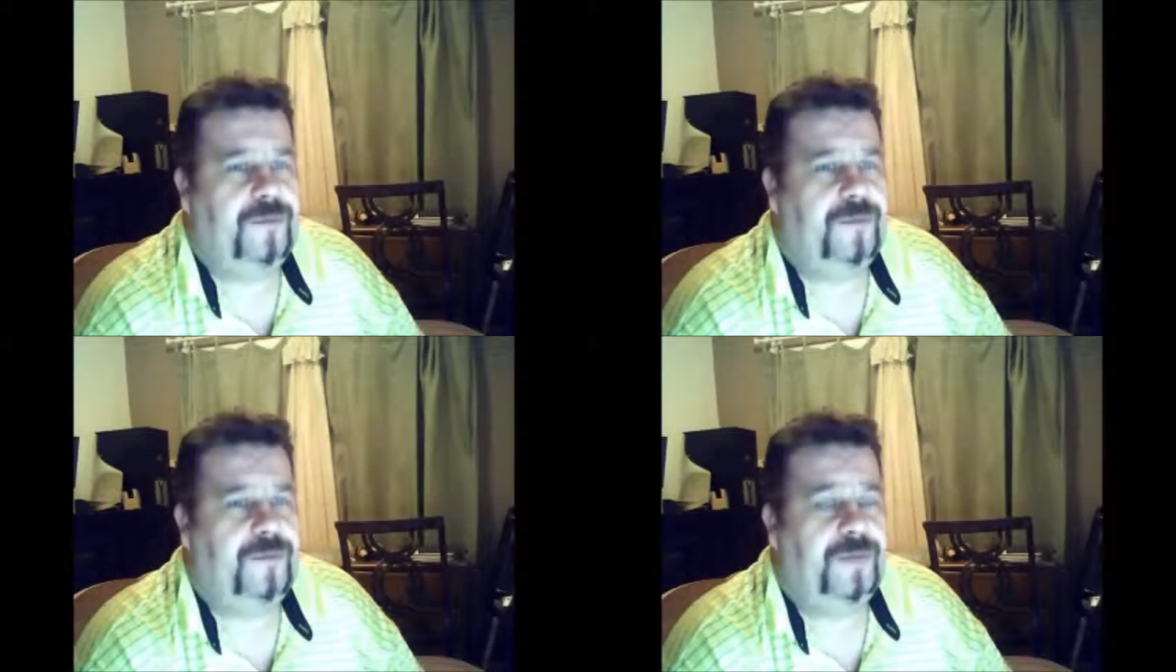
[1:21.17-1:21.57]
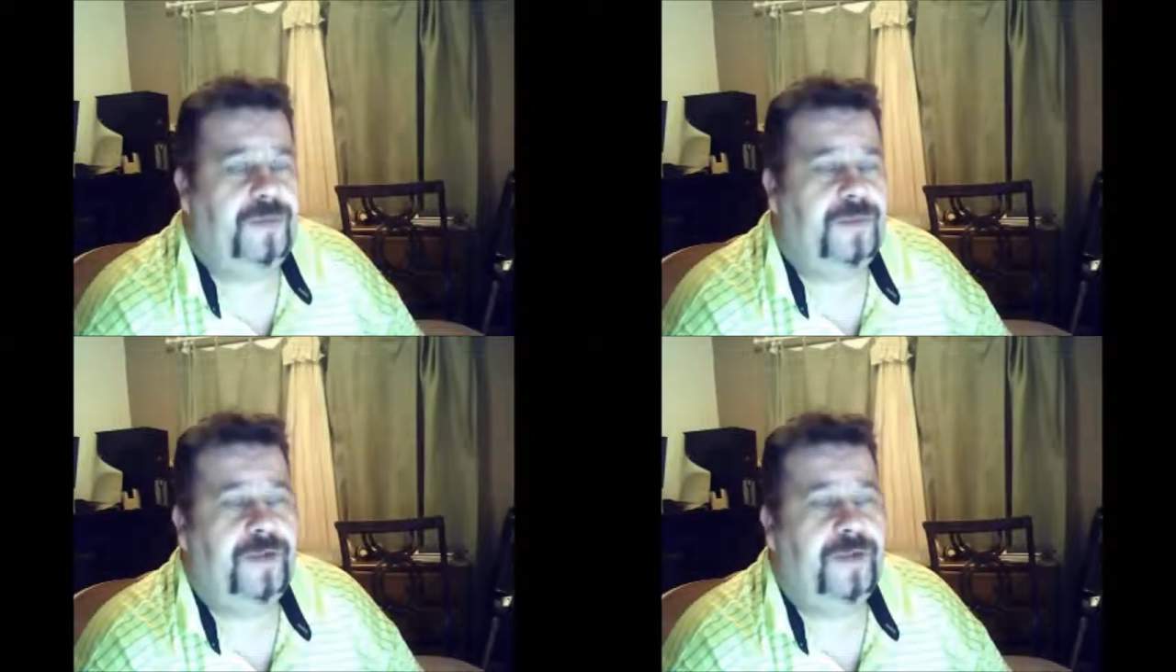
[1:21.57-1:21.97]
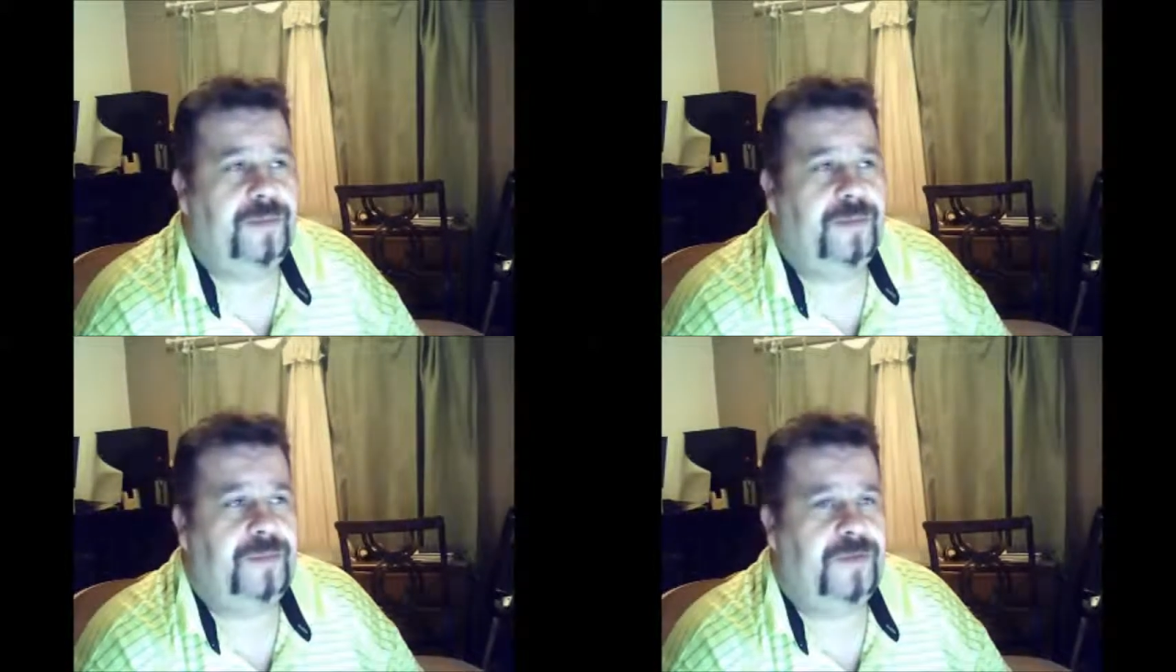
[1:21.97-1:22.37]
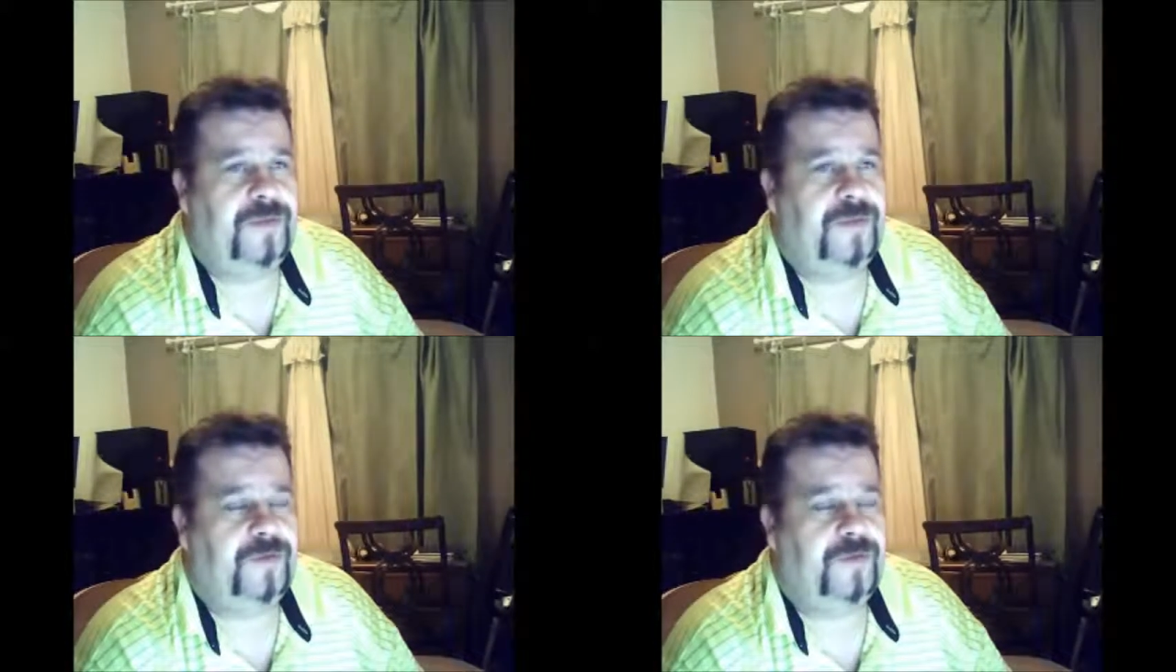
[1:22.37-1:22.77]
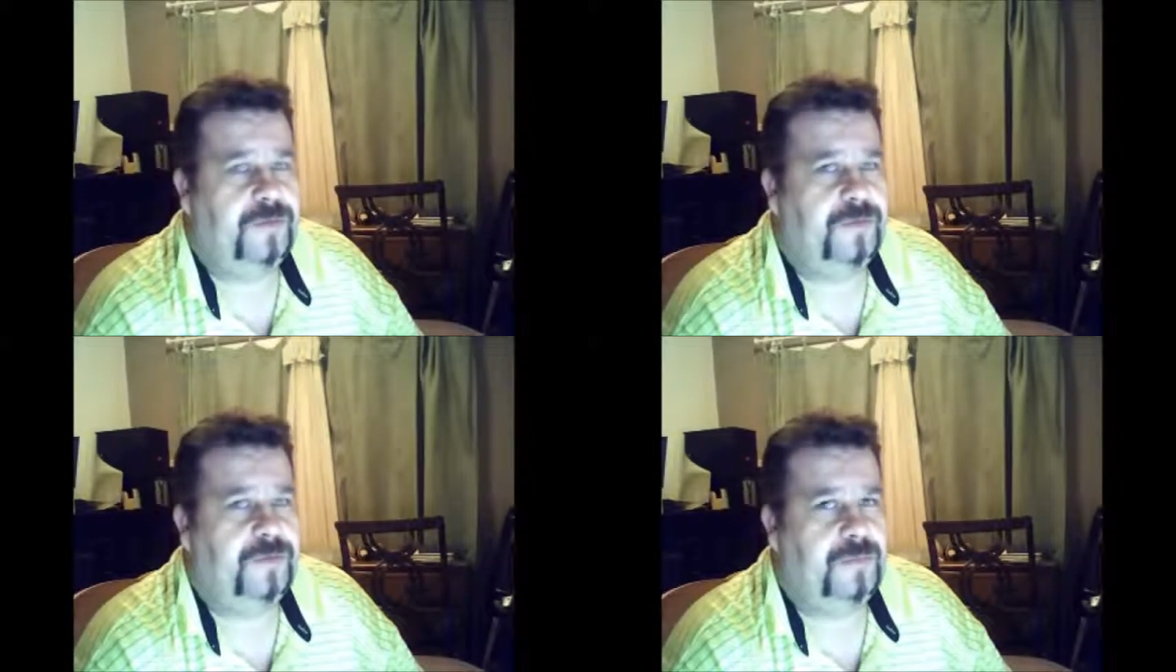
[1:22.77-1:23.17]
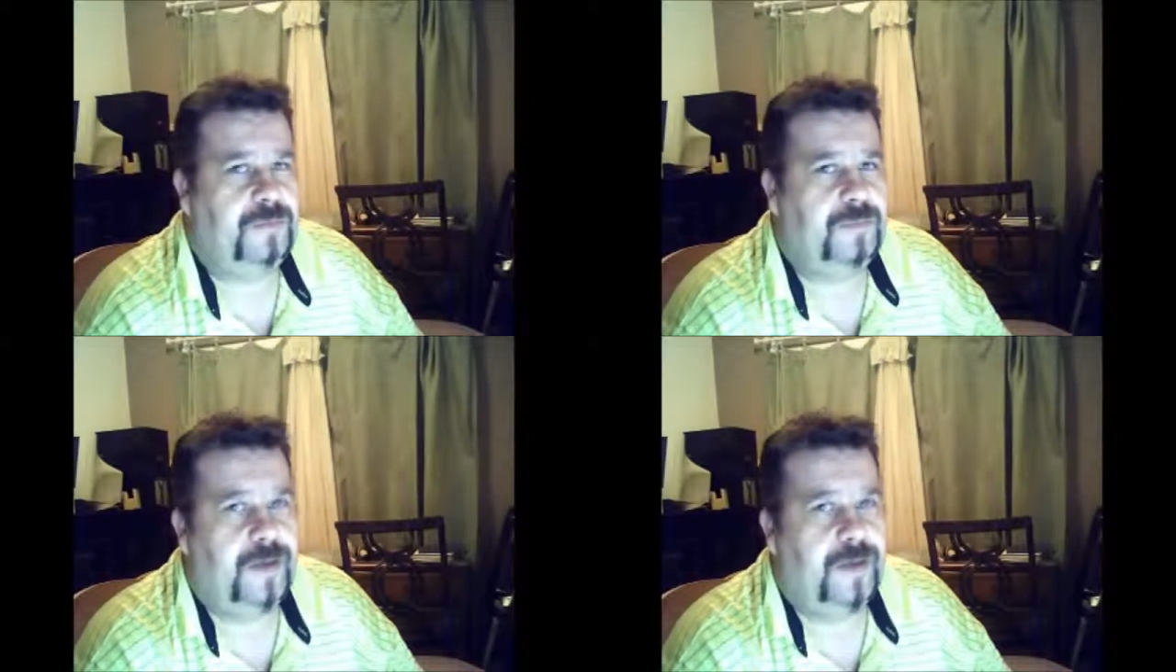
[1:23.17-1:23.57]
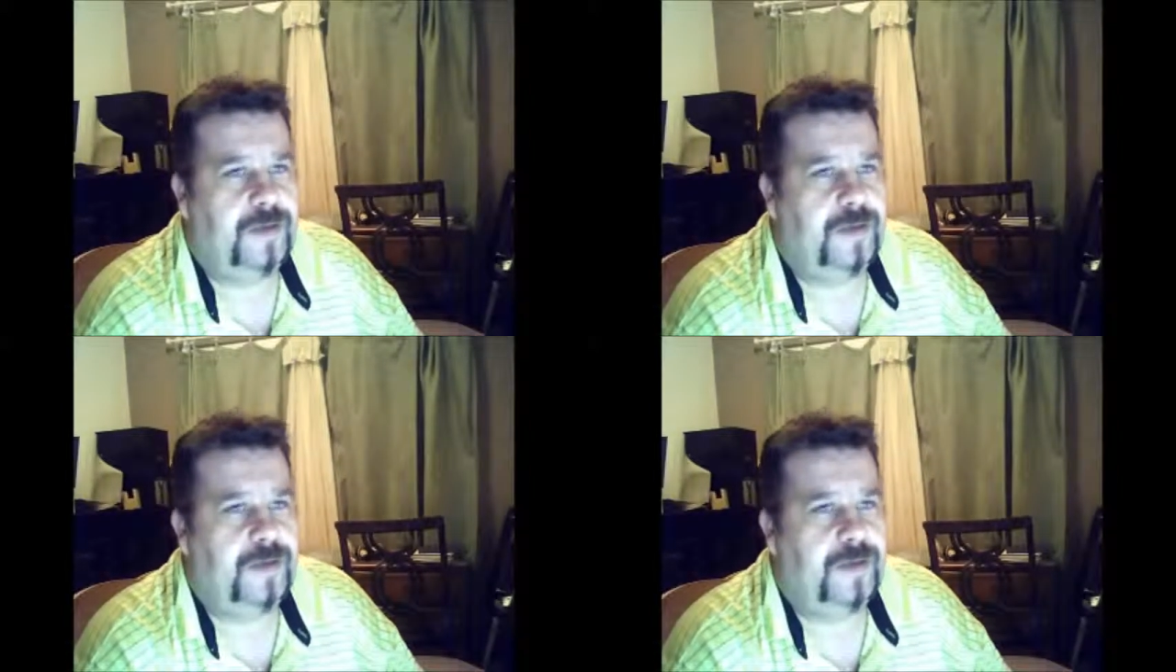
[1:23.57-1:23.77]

and you're getting Megatron again.